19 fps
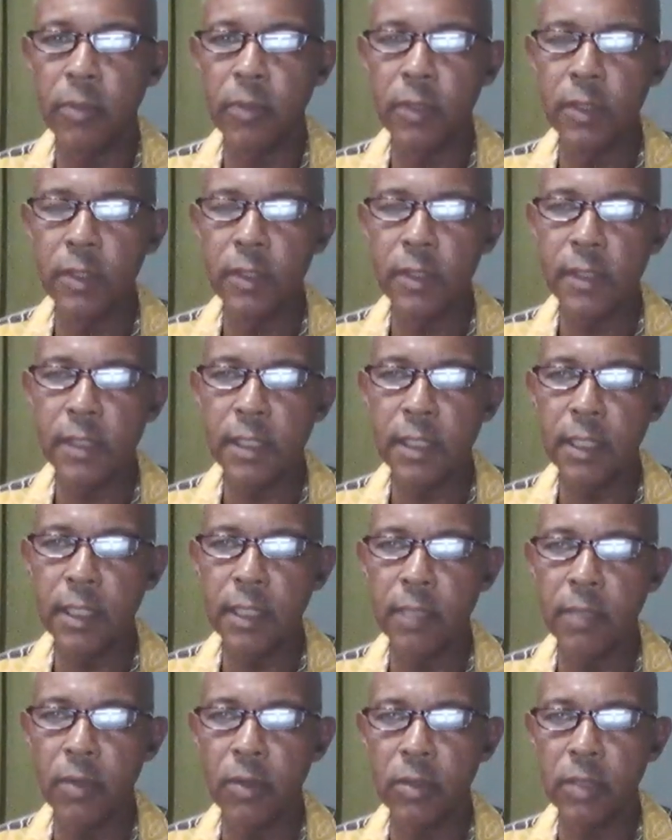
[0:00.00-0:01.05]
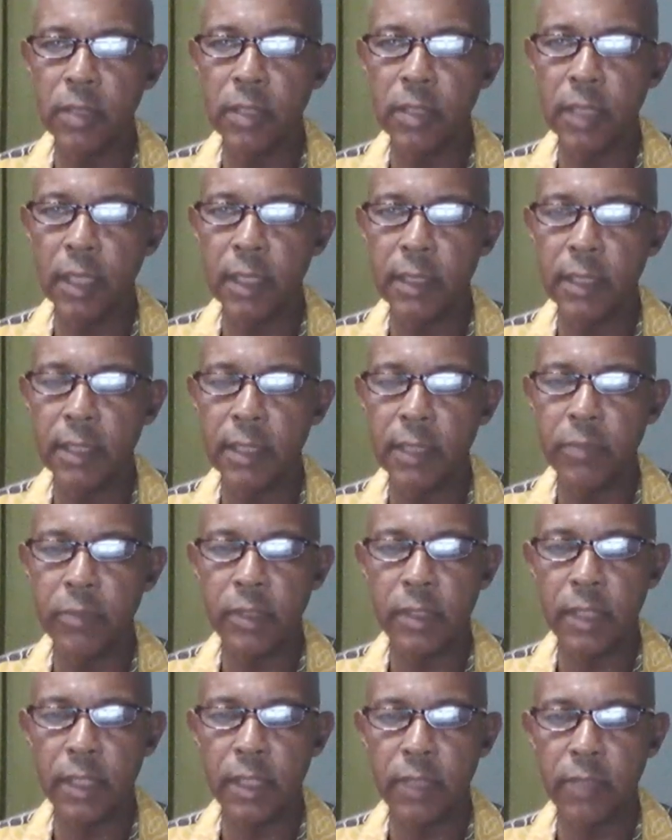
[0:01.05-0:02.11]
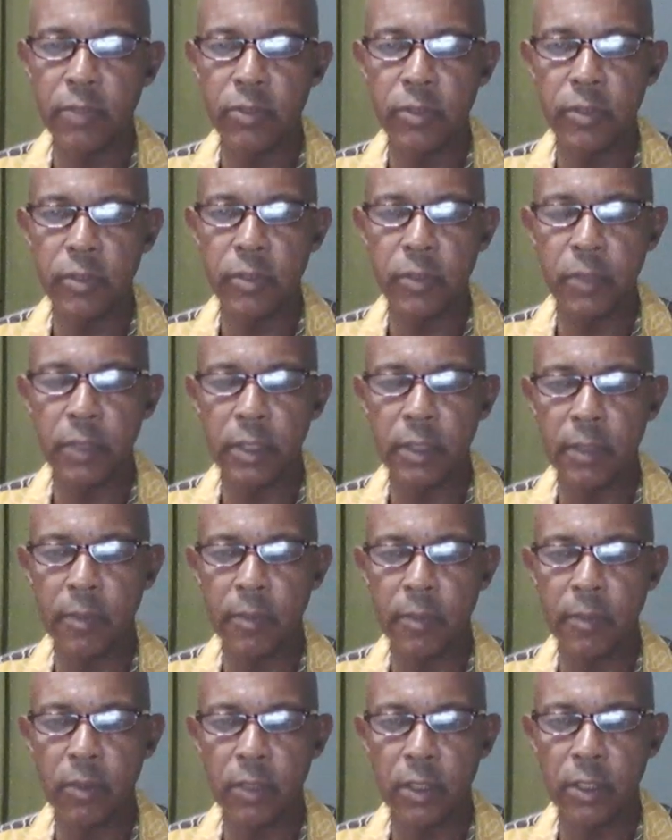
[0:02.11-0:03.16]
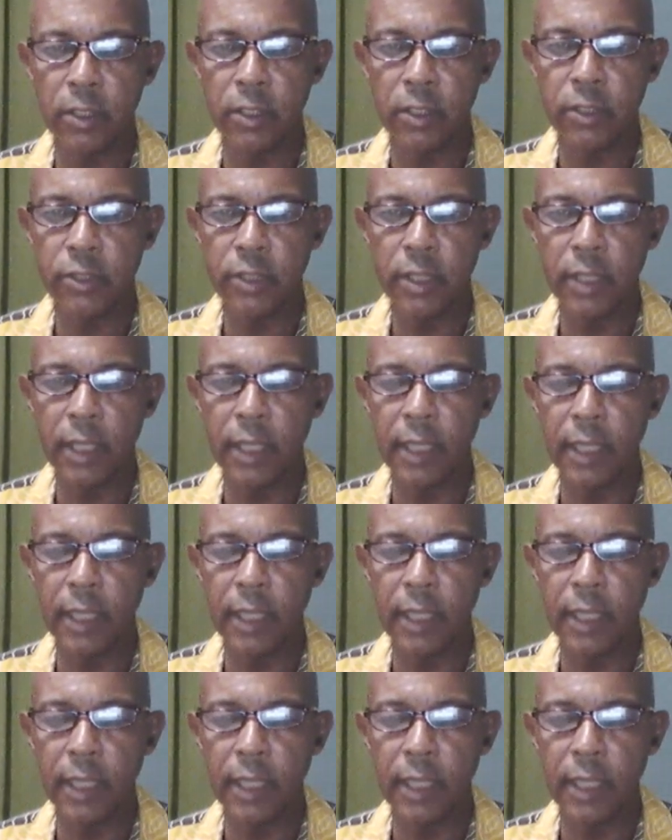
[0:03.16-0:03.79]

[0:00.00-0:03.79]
the police are saying about uh, ten percent, which was put it at about hundred.